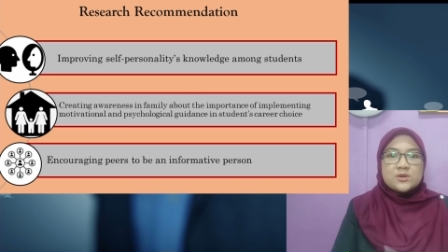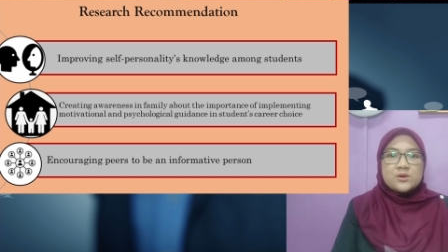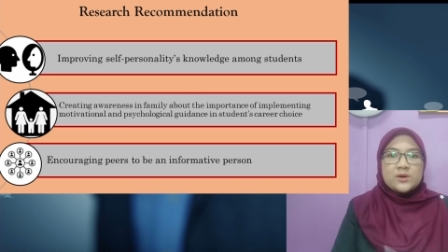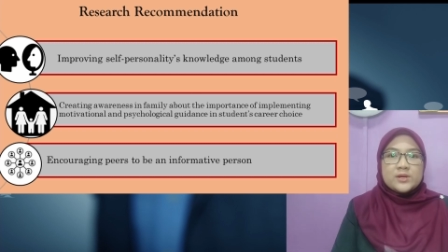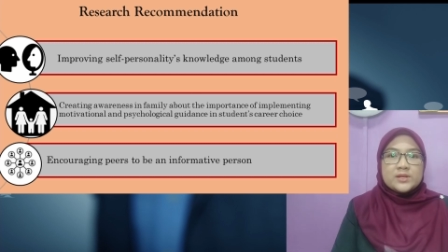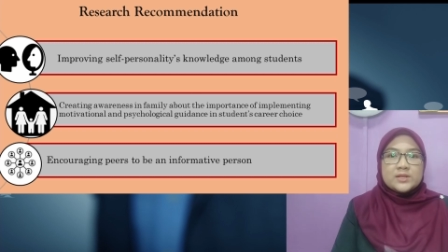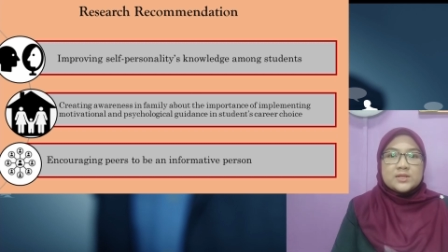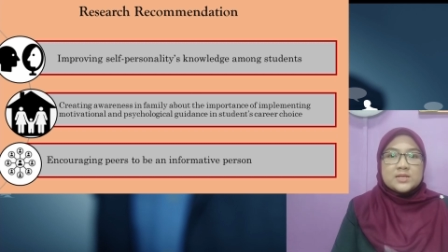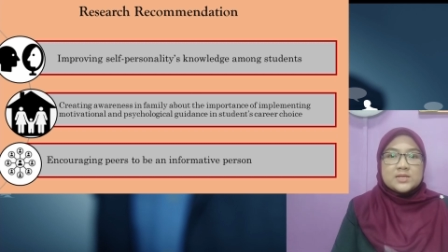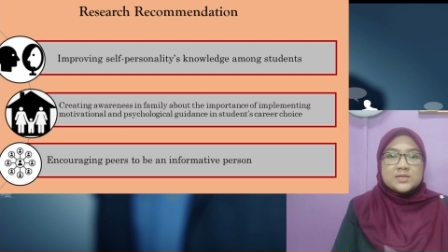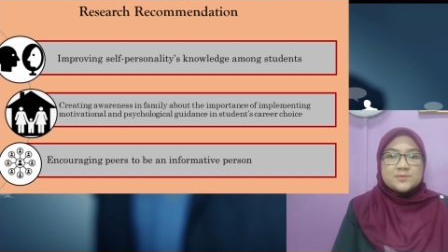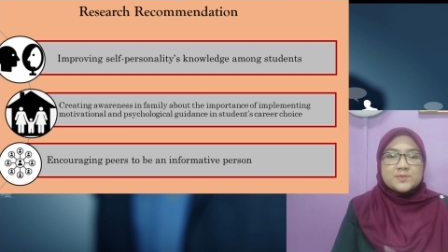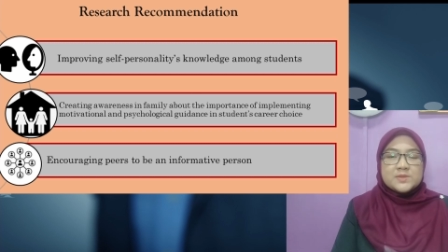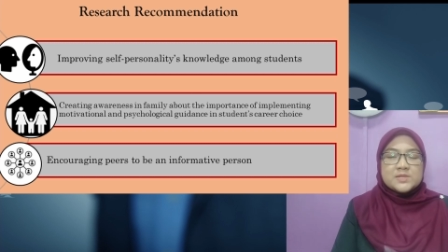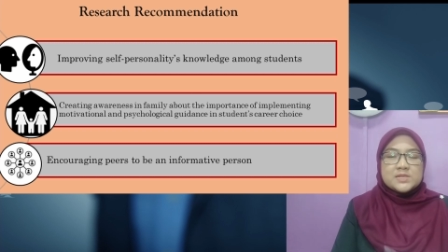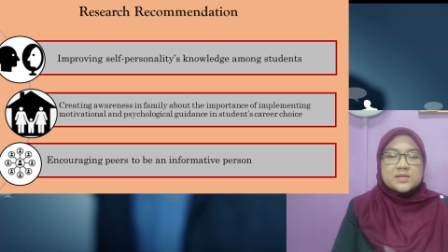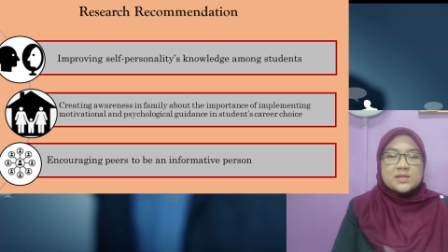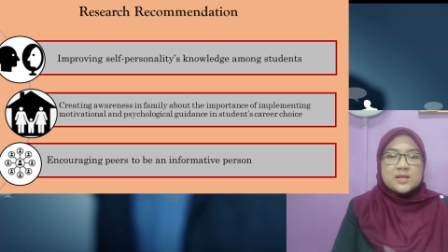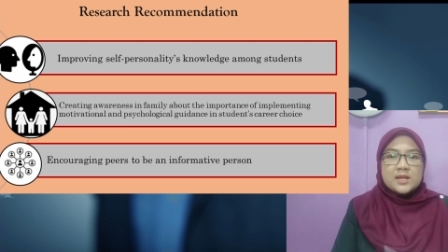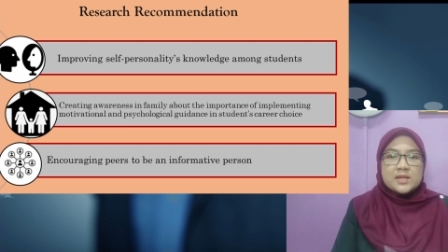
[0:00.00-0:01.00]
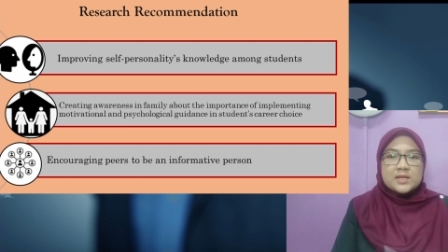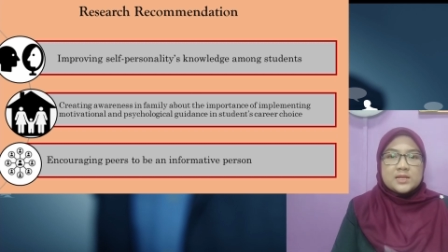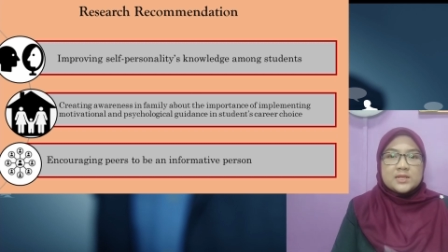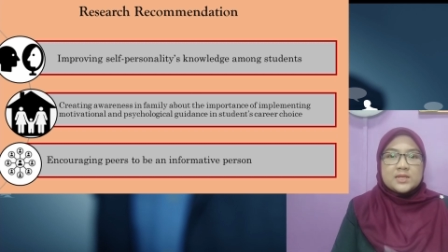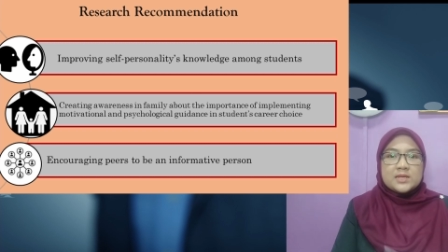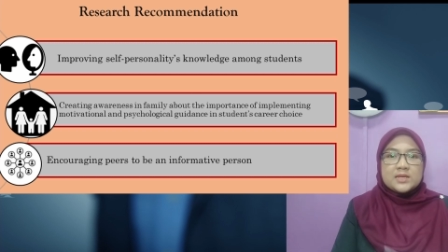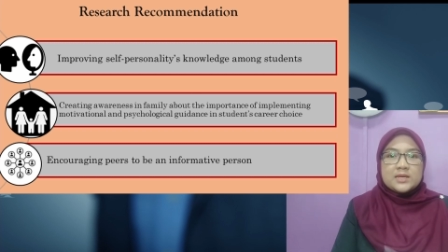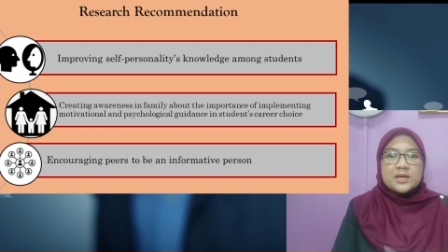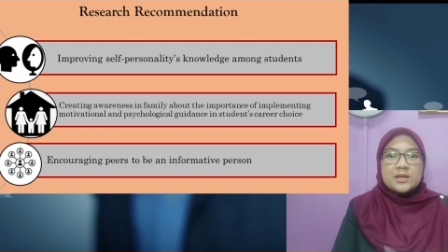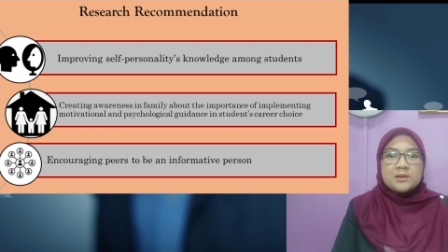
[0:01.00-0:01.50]
on this
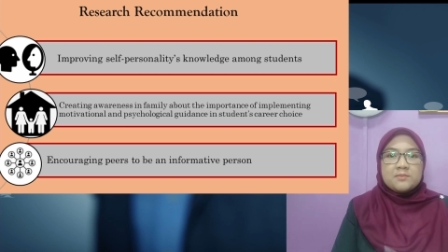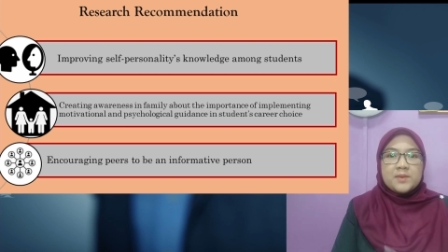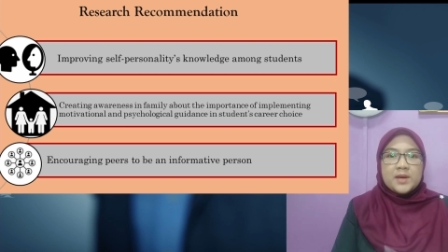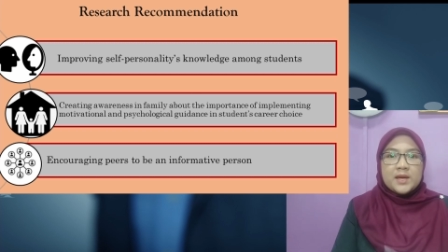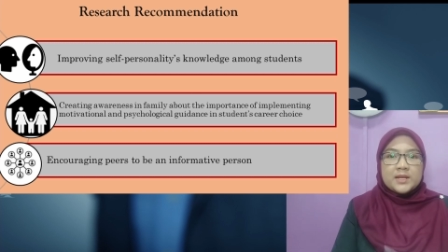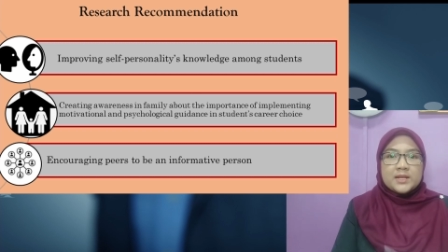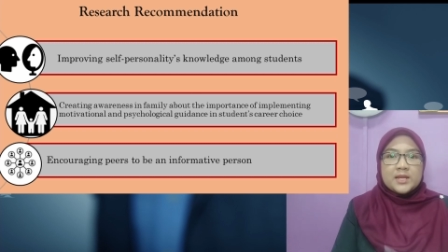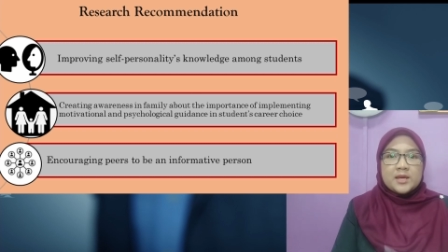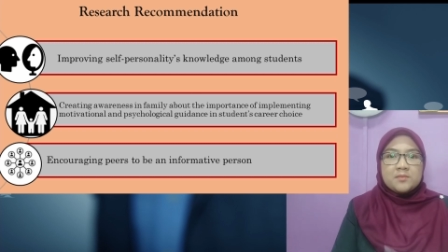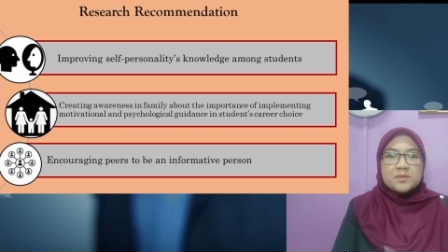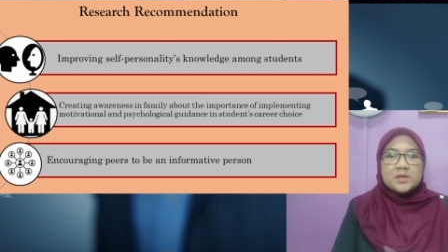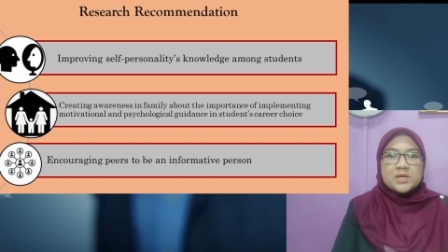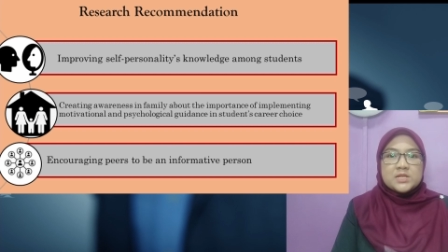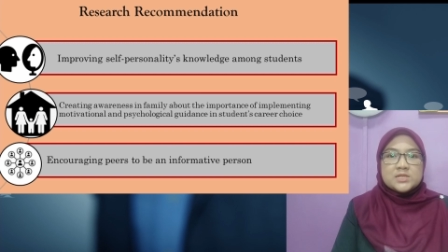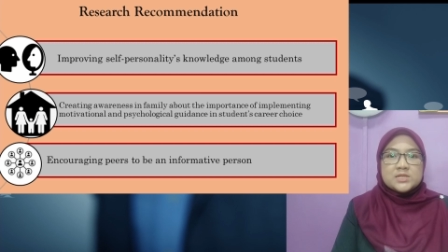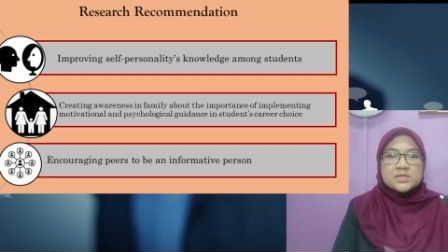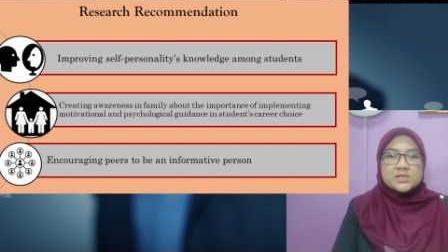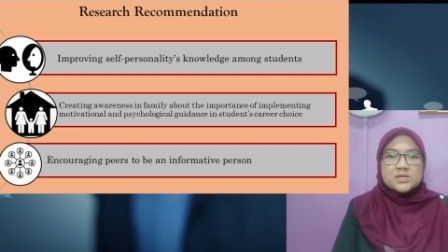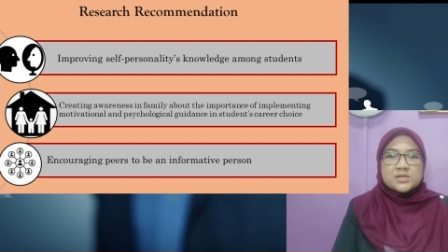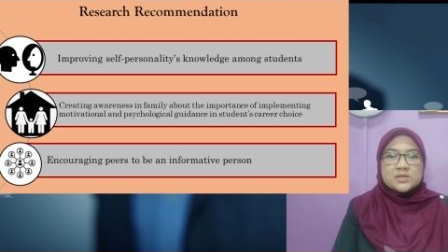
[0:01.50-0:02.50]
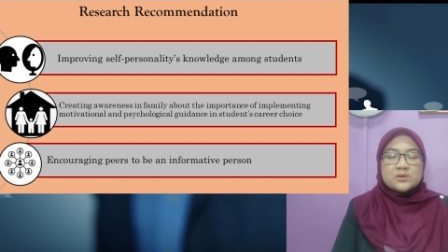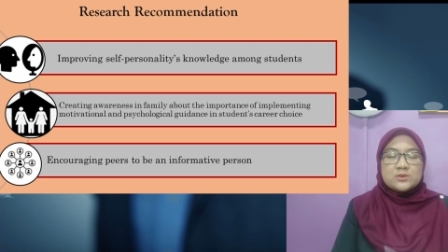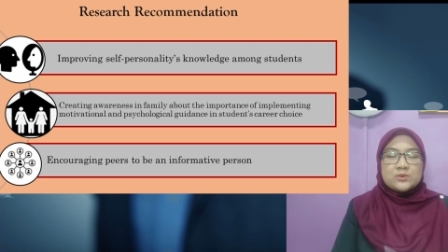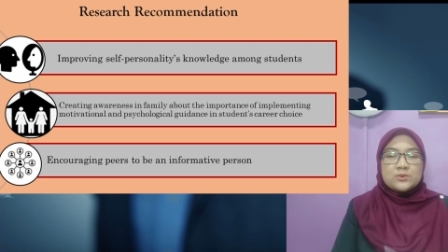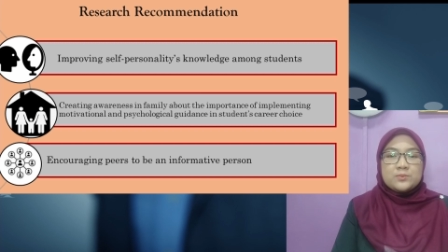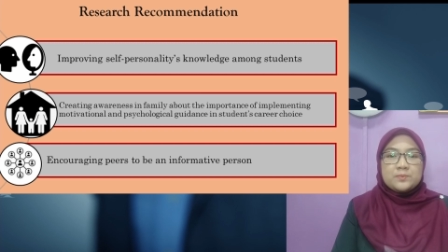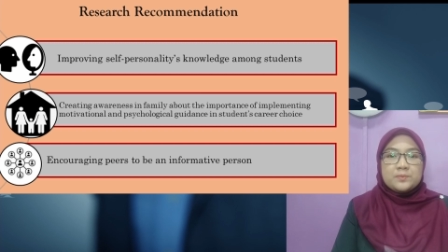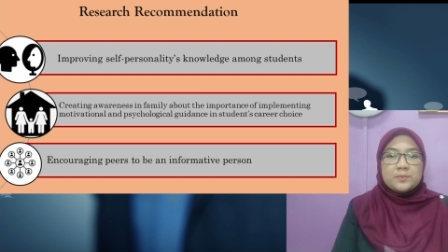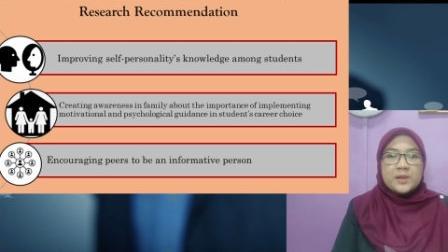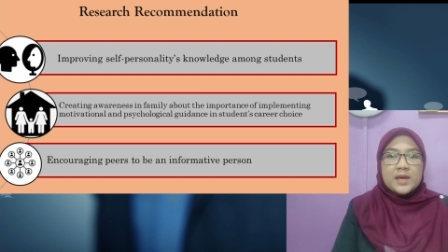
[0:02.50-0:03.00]
personality can make them easier to
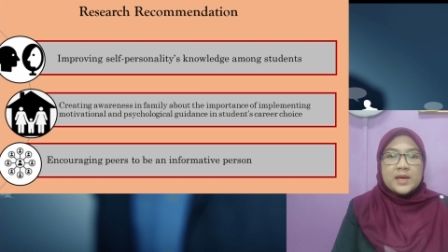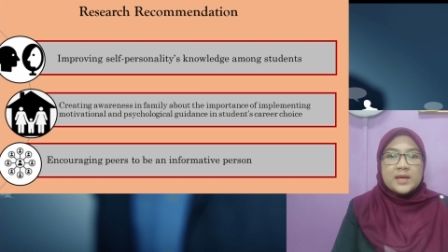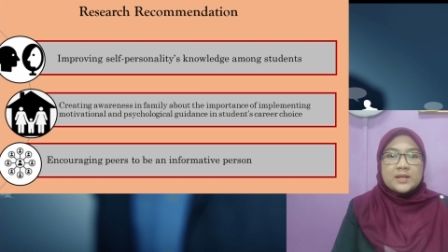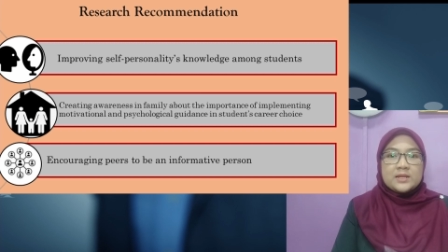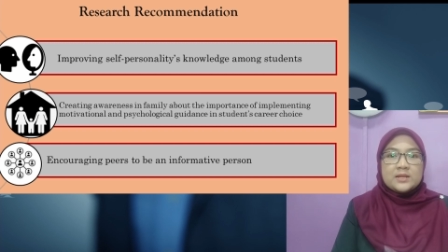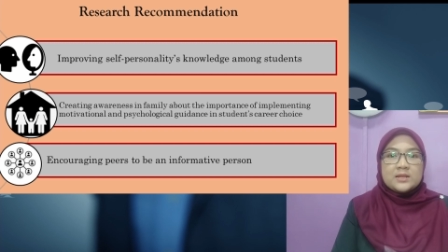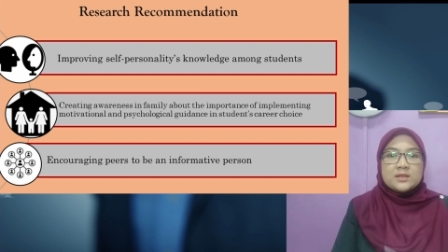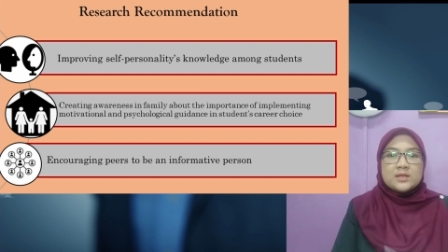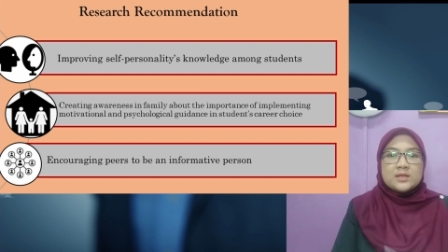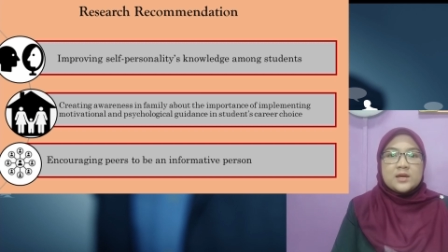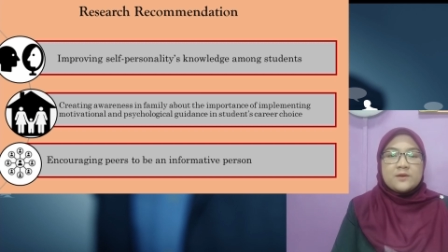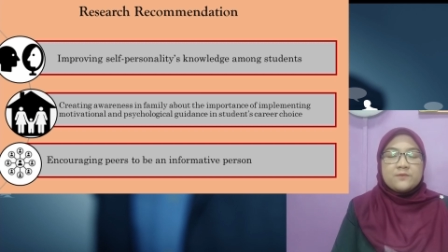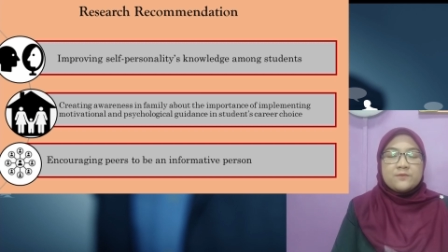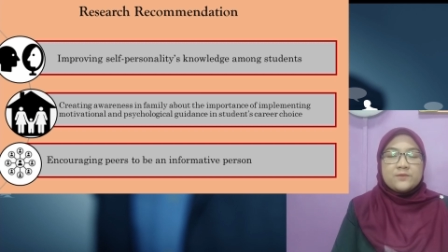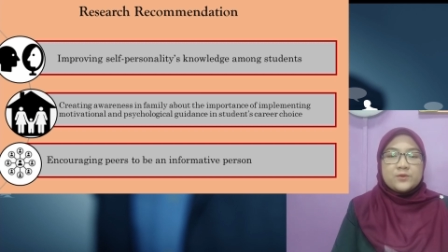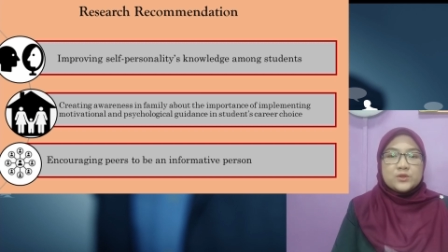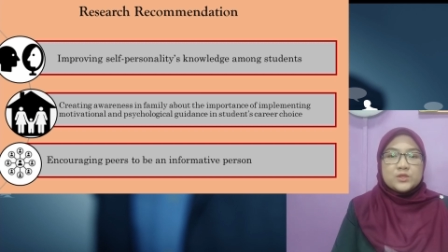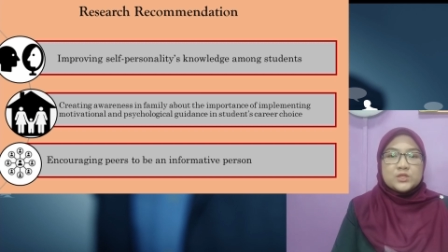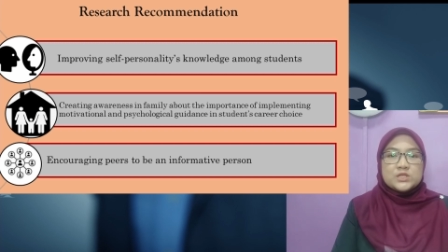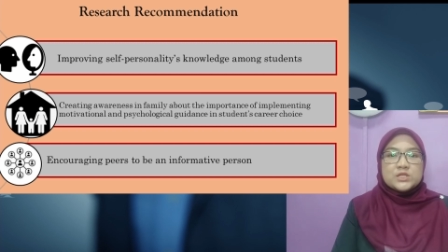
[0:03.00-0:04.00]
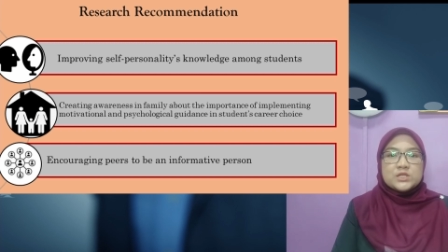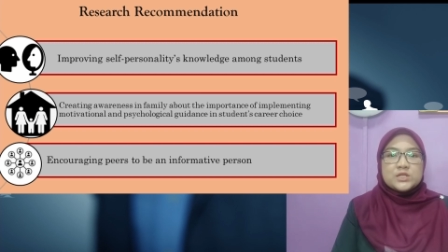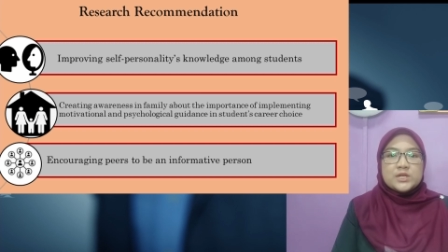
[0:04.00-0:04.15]
plan their future